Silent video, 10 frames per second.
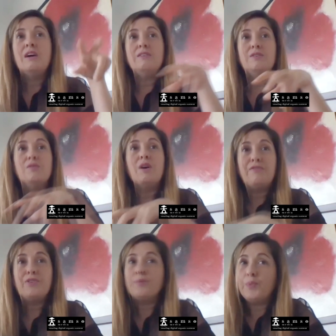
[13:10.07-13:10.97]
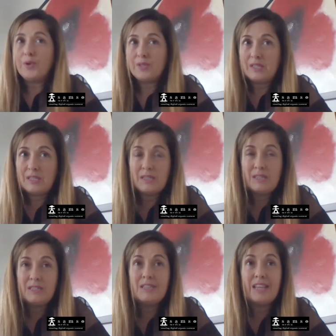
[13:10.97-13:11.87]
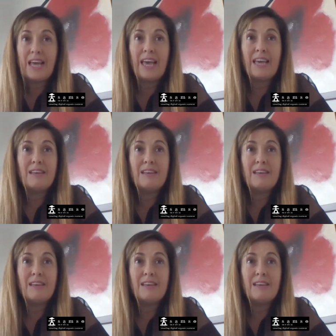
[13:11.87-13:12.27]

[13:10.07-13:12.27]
a few points today,